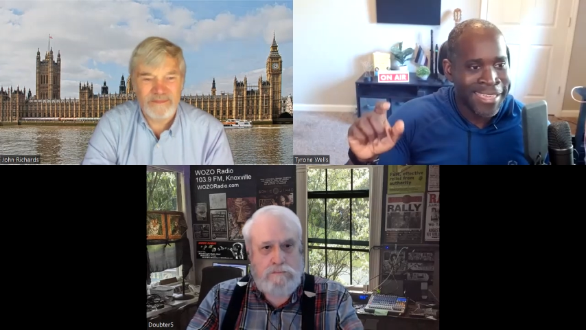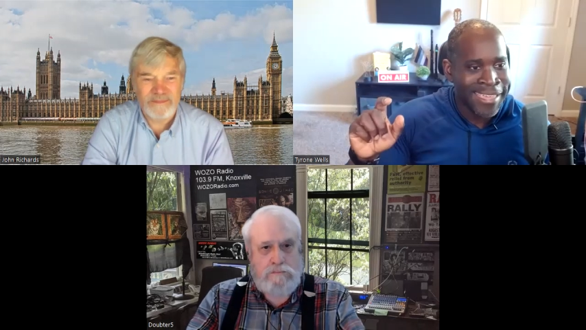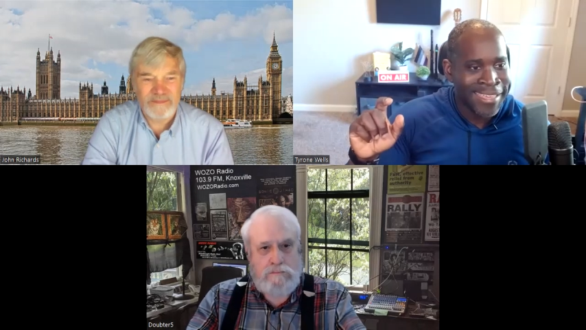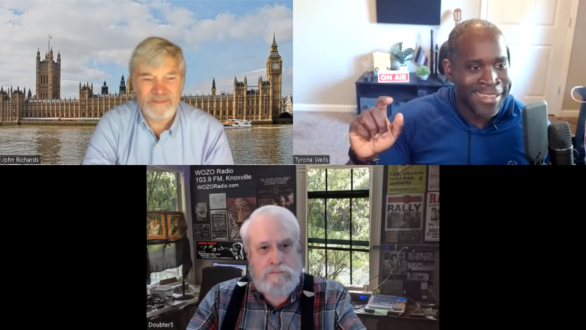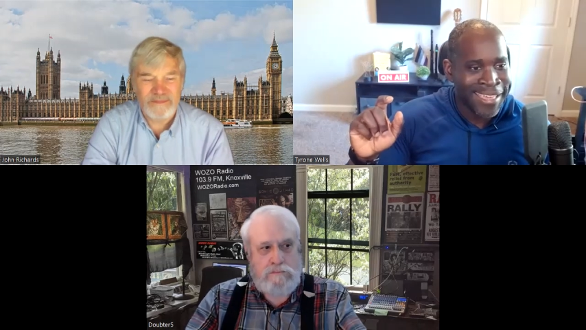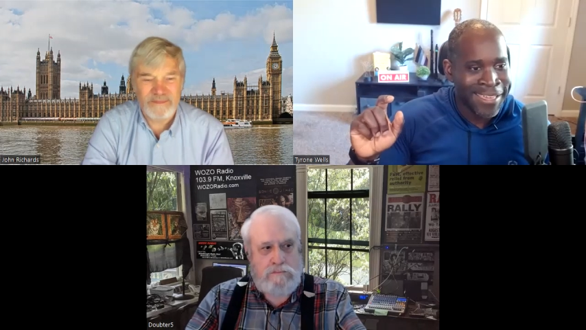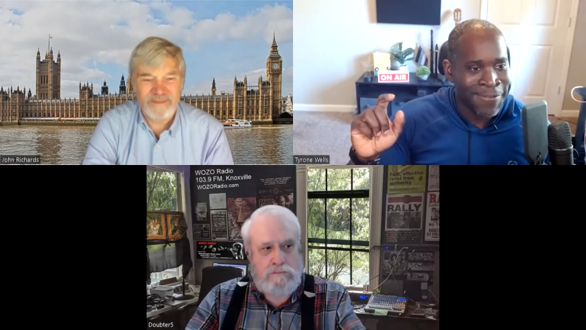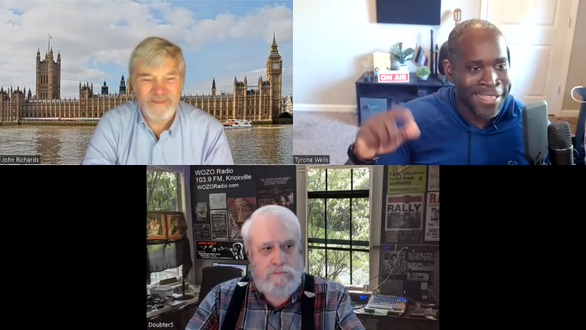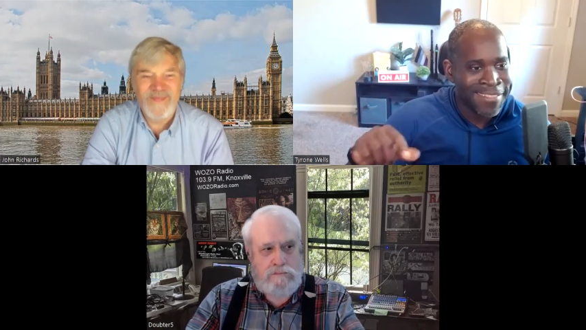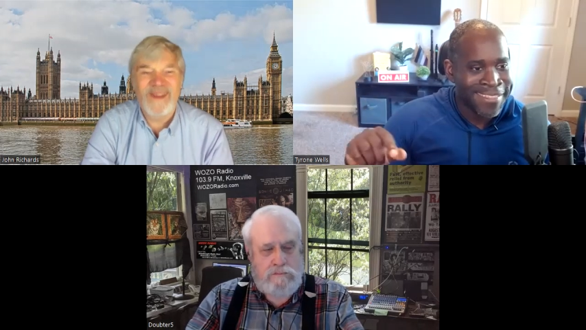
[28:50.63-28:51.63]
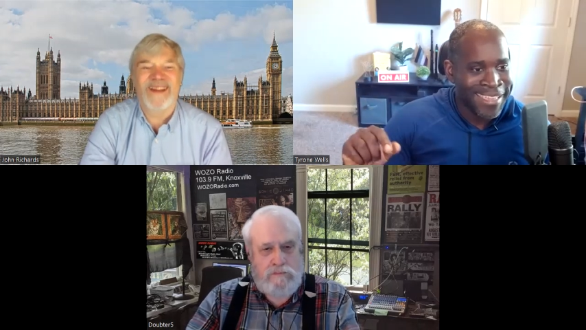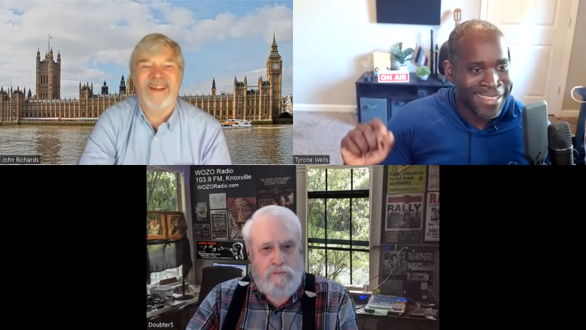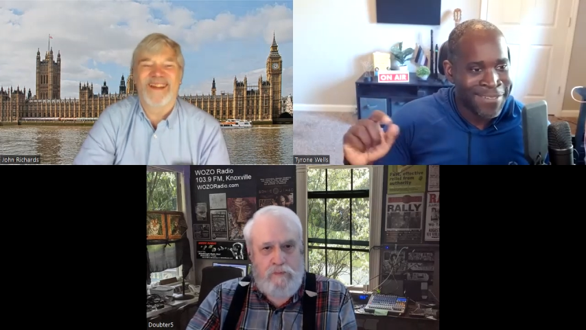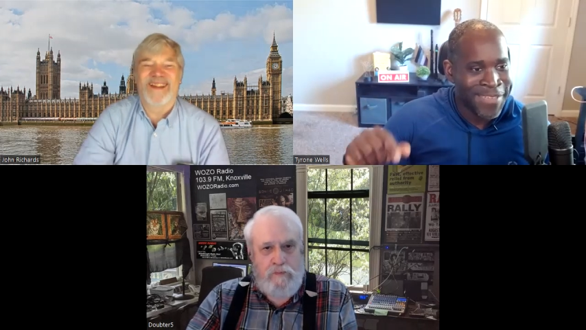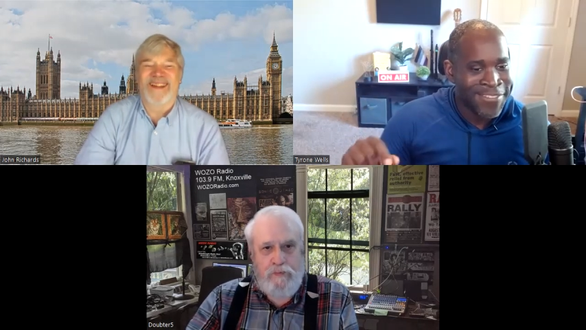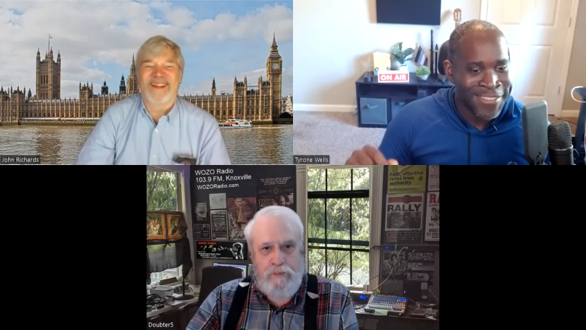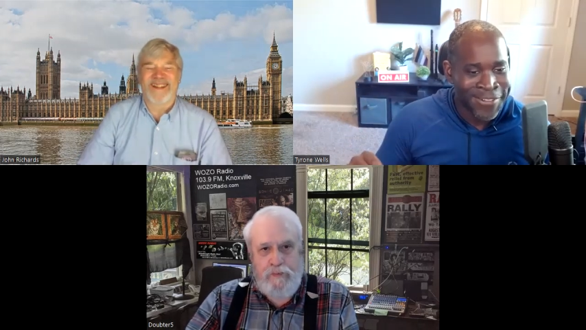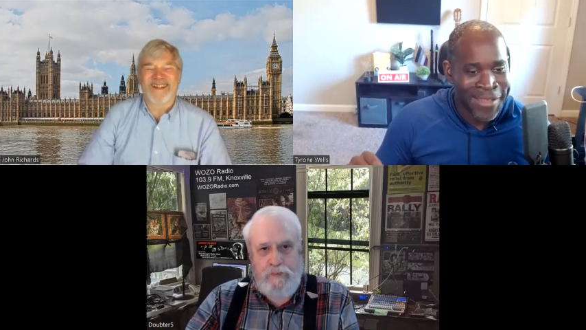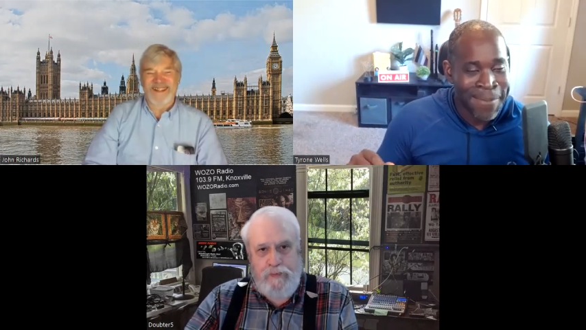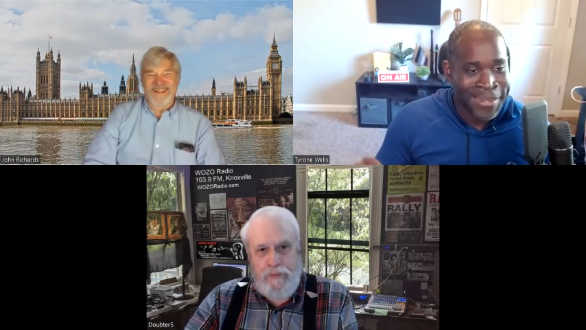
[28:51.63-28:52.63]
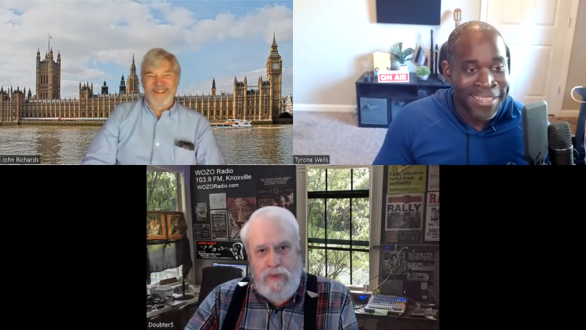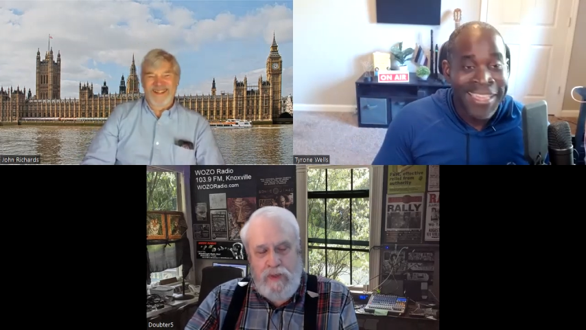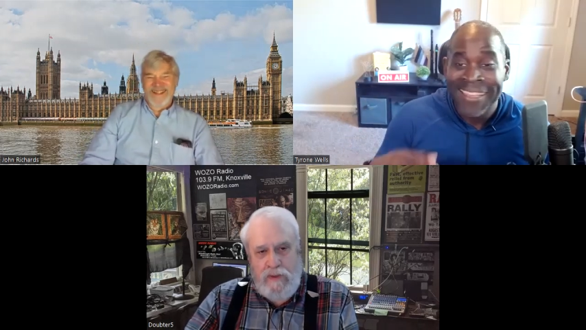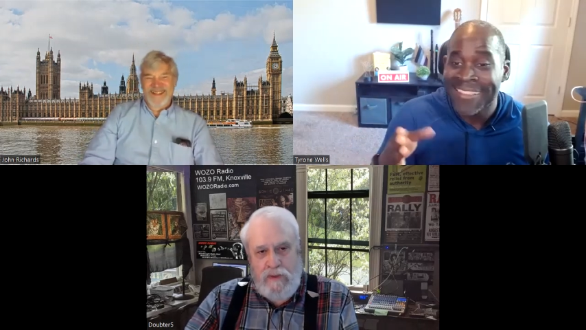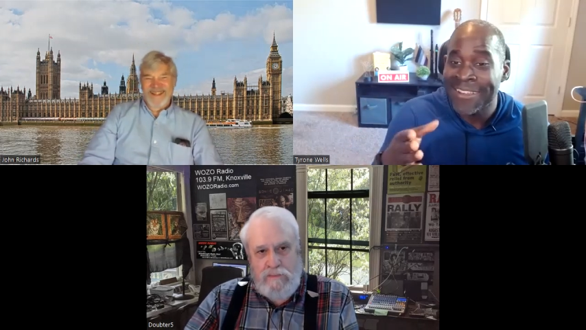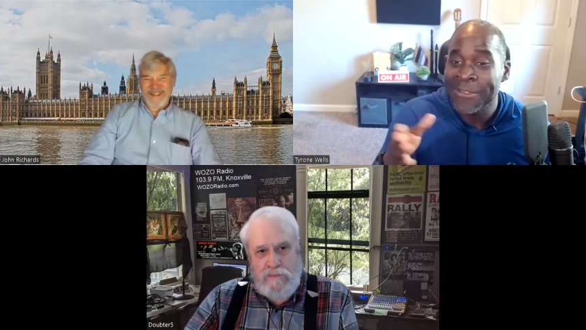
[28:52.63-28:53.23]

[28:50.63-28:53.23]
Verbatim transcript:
Speaker 1: and events and are happening because